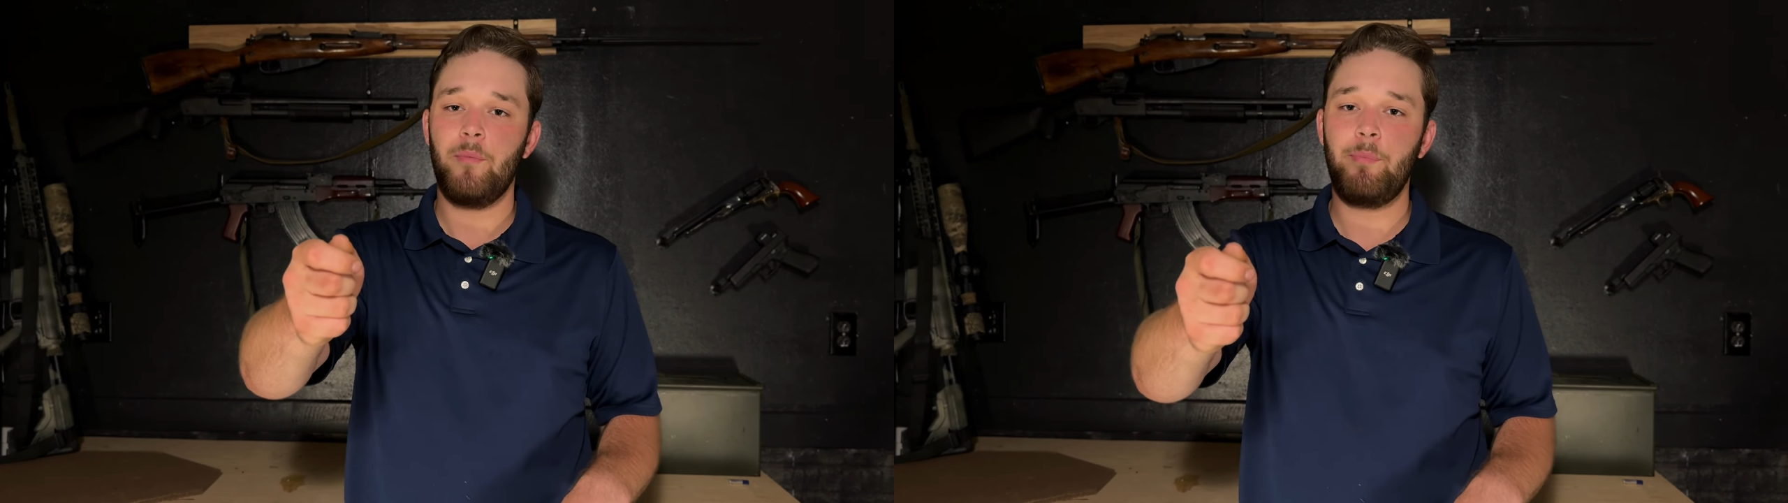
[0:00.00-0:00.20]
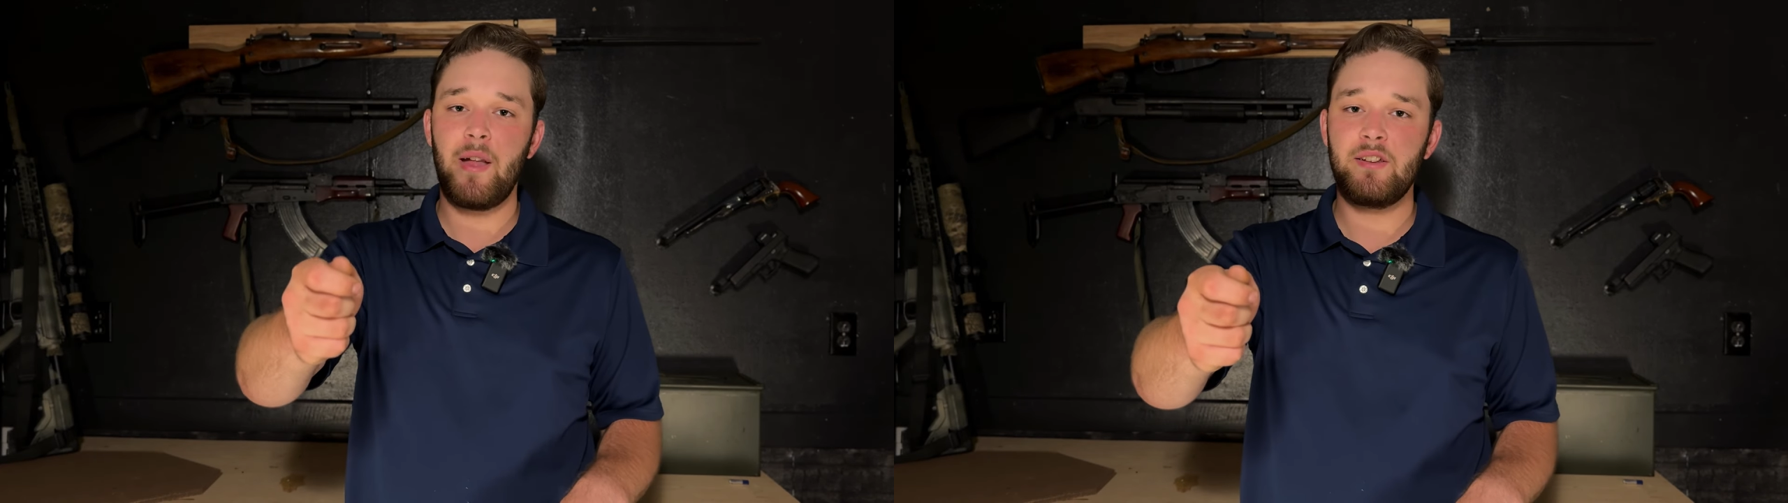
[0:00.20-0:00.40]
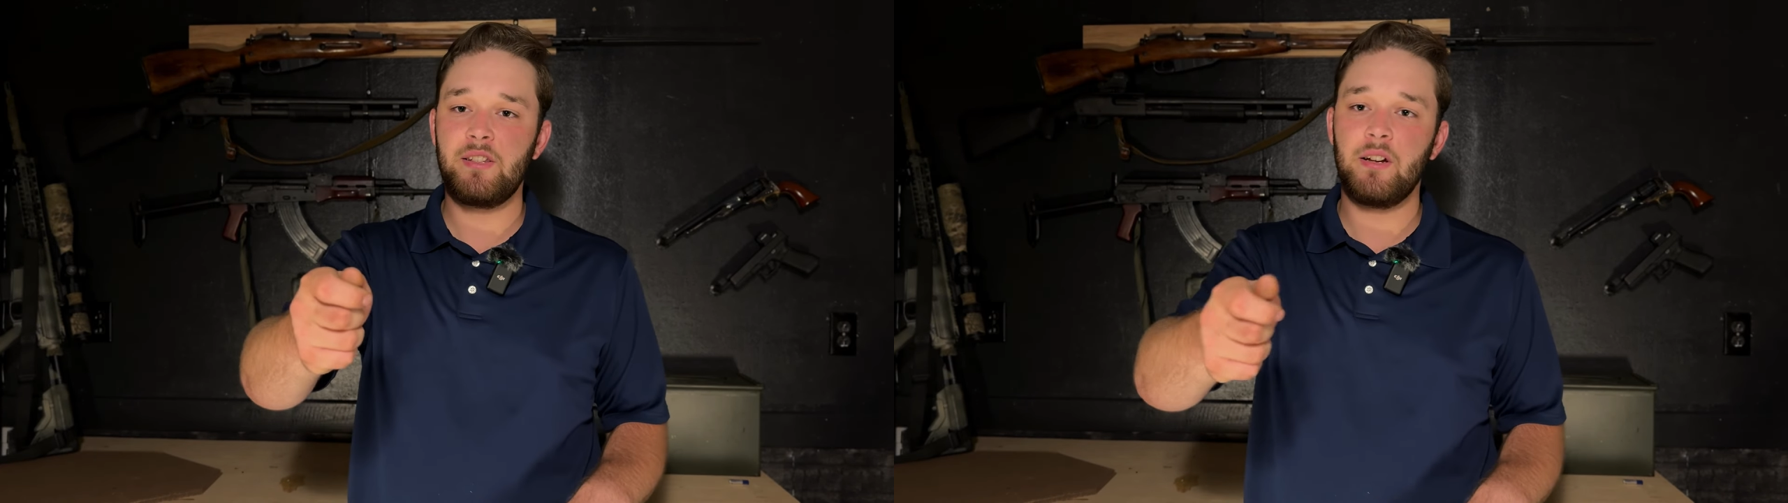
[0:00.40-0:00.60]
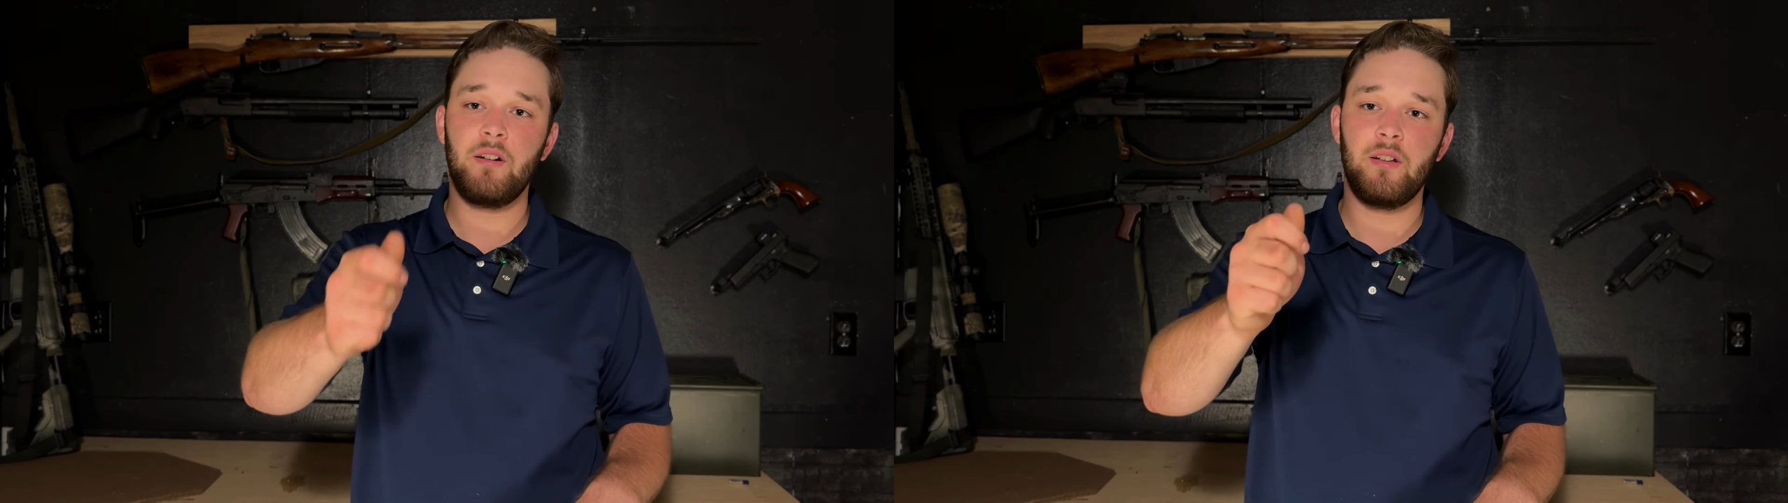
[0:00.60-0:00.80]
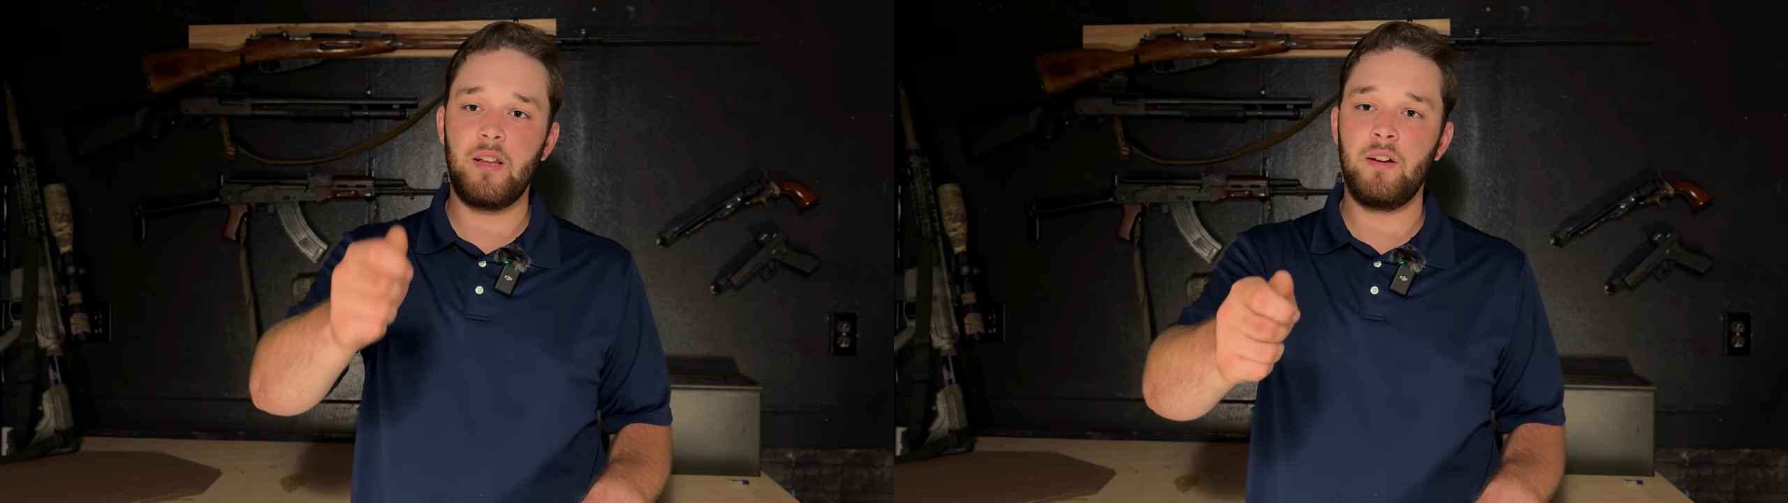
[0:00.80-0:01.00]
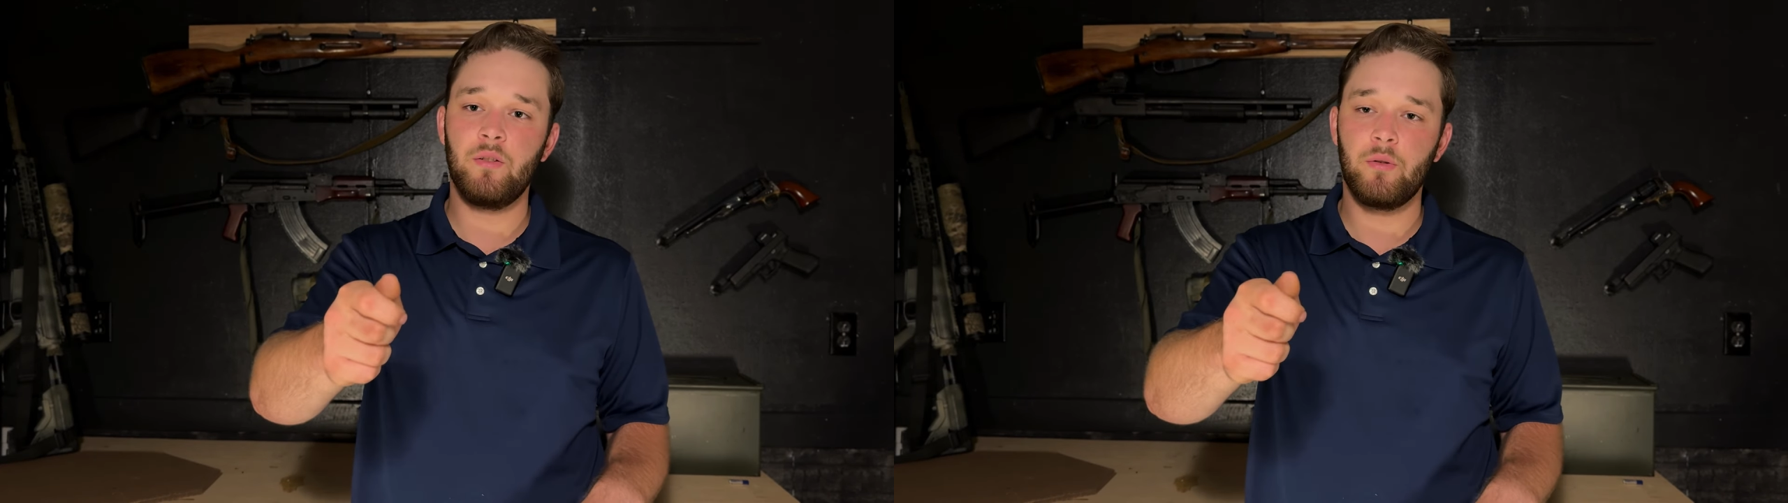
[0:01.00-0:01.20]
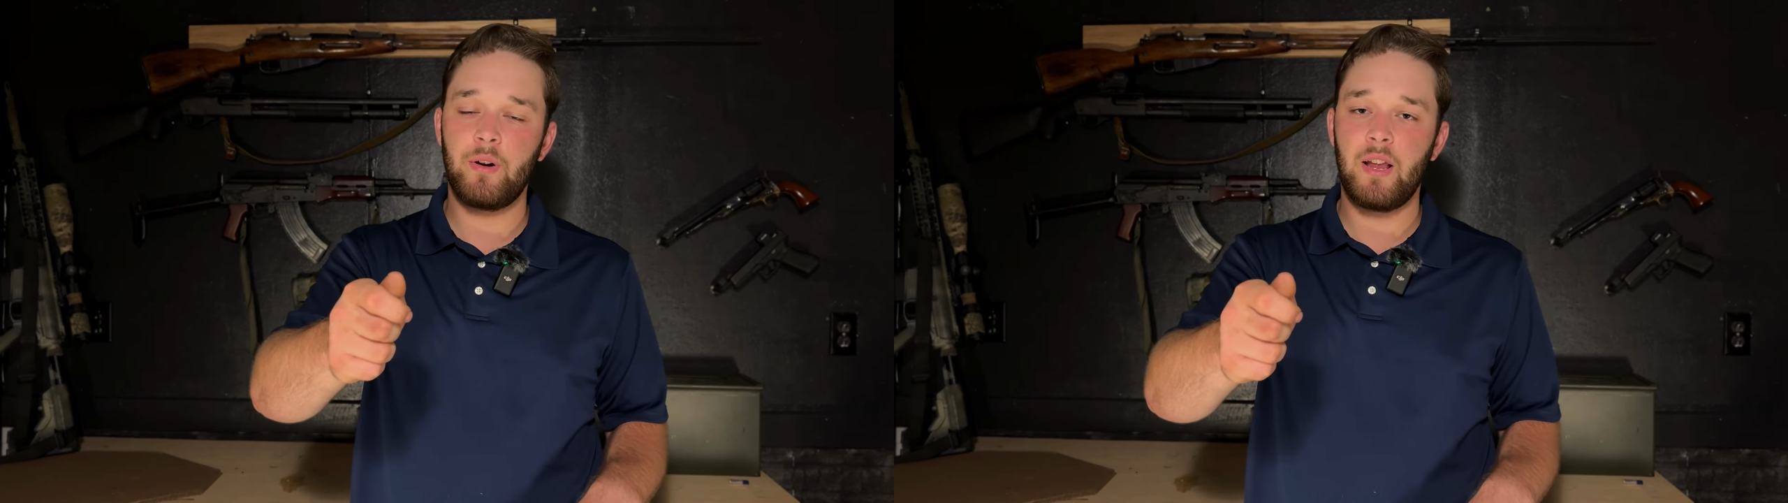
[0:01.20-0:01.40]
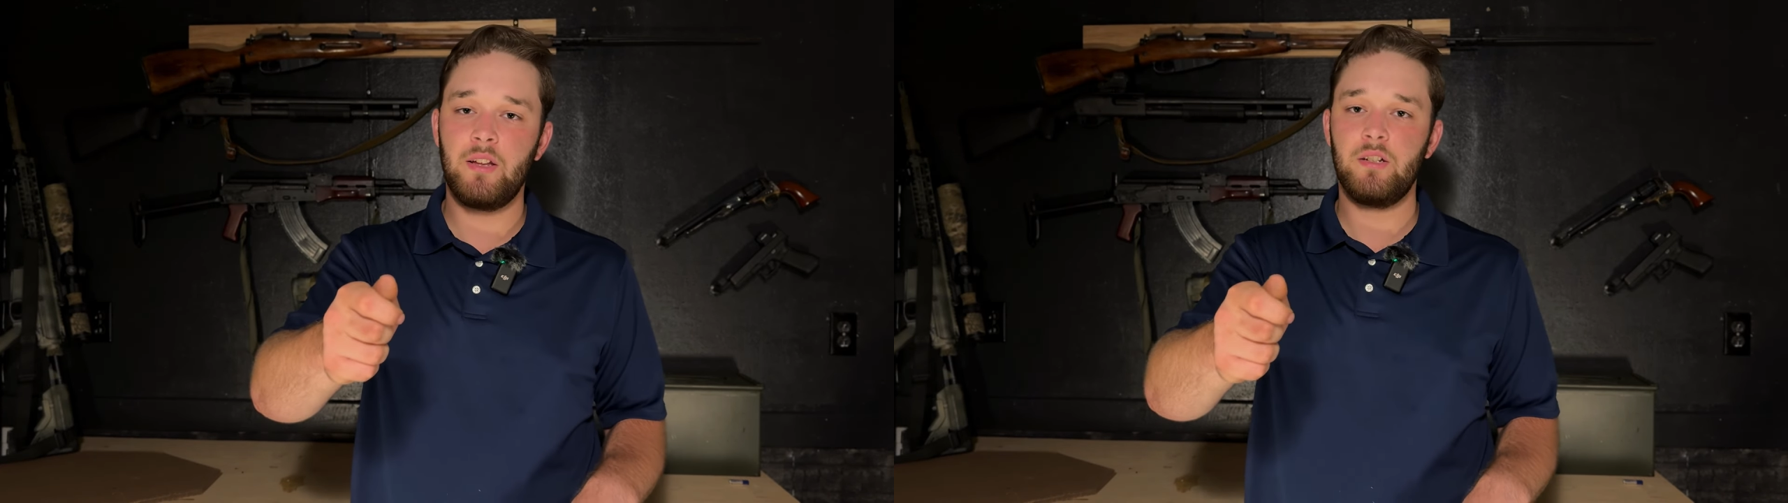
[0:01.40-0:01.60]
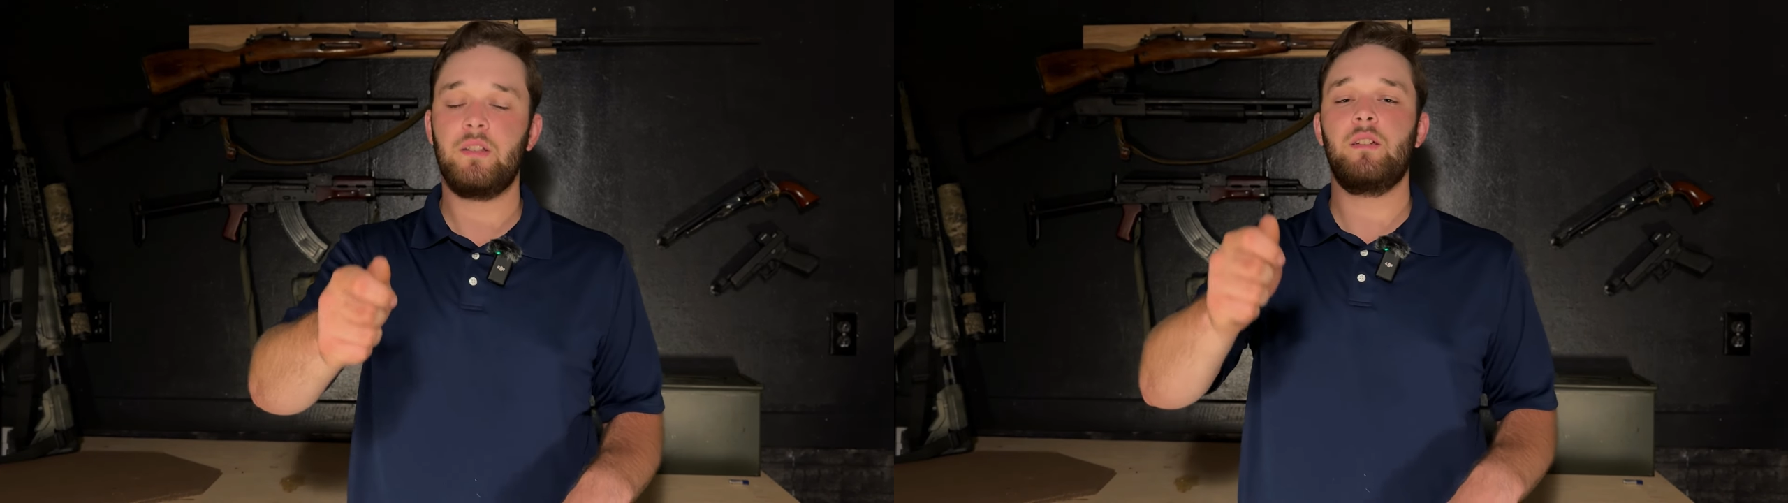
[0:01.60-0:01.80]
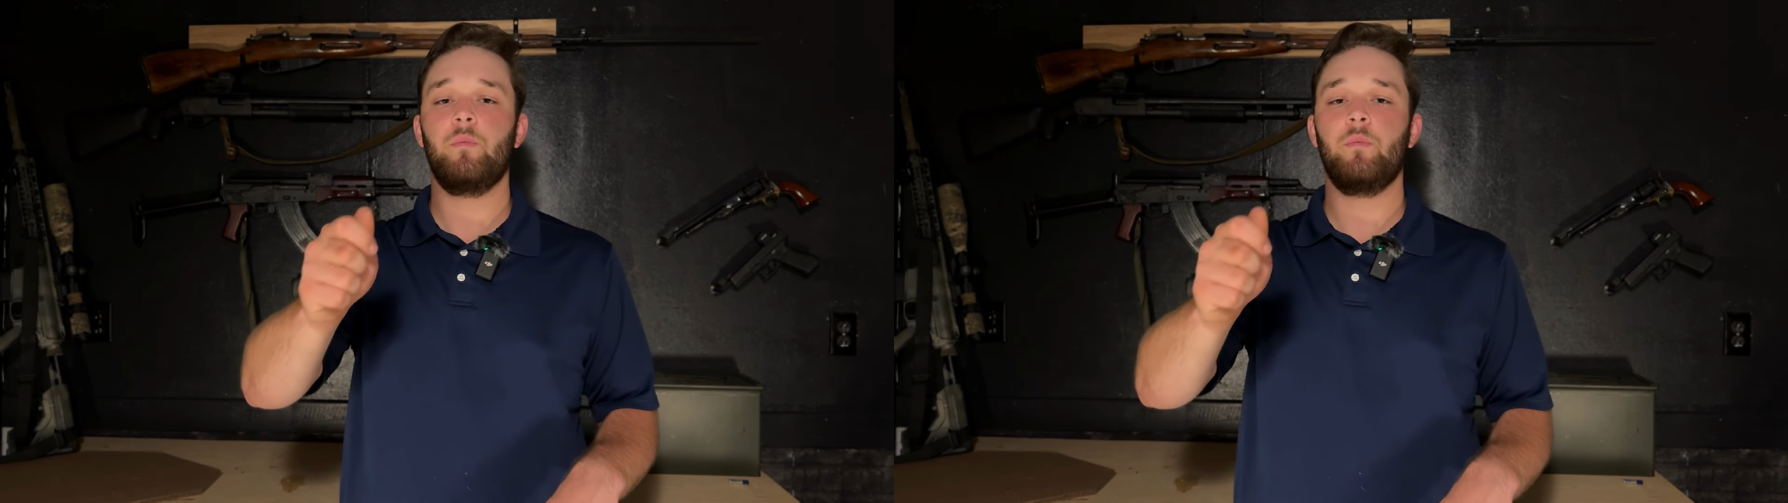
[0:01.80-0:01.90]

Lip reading: bench there in the indoor range.